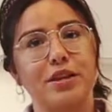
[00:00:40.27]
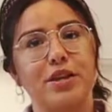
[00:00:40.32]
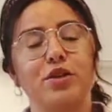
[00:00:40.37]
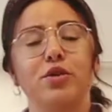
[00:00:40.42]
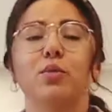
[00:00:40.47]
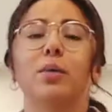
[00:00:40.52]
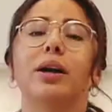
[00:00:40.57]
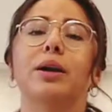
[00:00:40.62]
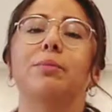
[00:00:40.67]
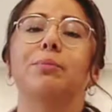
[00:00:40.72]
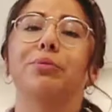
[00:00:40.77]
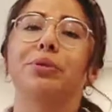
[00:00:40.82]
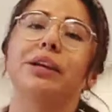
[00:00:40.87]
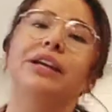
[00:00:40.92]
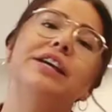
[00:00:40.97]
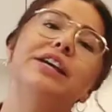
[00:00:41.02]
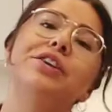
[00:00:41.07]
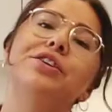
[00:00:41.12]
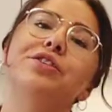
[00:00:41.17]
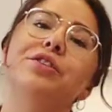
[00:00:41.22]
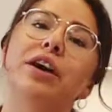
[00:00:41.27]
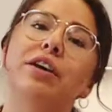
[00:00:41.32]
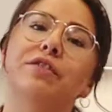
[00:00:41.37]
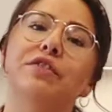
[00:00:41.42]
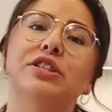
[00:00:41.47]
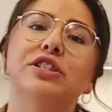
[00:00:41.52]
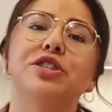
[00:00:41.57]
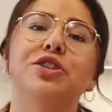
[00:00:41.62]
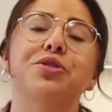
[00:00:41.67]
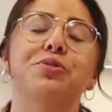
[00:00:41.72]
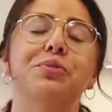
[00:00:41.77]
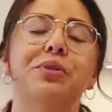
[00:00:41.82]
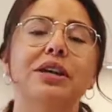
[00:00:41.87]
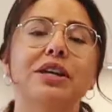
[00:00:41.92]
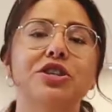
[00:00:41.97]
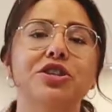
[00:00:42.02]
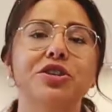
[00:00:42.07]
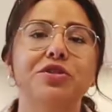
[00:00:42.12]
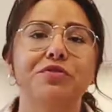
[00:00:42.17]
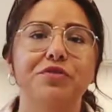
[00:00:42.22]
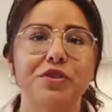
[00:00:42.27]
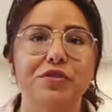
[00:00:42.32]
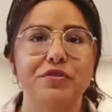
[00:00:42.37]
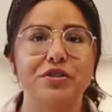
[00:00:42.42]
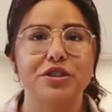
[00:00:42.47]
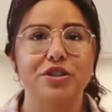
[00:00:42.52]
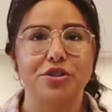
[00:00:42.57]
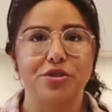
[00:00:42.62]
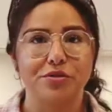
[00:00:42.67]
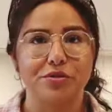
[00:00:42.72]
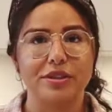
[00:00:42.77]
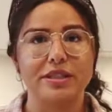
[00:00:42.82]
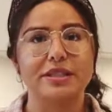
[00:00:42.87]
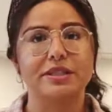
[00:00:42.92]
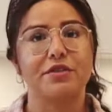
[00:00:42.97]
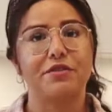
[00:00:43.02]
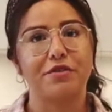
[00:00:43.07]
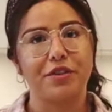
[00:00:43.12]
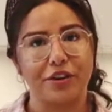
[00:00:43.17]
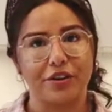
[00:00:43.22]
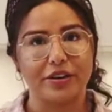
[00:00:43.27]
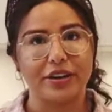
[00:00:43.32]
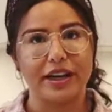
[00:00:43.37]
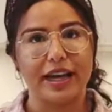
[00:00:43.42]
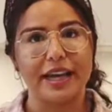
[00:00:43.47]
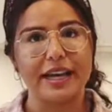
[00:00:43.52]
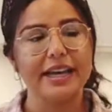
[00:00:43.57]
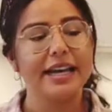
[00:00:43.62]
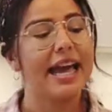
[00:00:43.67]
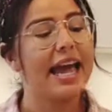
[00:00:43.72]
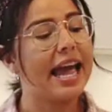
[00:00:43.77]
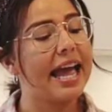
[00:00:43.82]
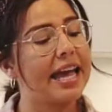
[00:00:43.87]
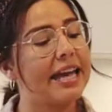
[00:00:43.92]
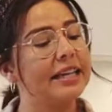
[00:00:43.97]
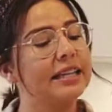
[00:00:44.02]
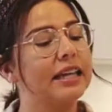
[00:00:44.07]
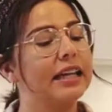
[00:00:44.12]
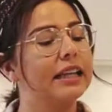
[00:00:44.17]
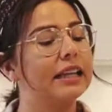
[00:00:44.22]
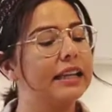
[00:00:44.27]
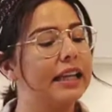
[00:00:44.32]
you want to preheat your oven to 350 degrees Fahrenheit and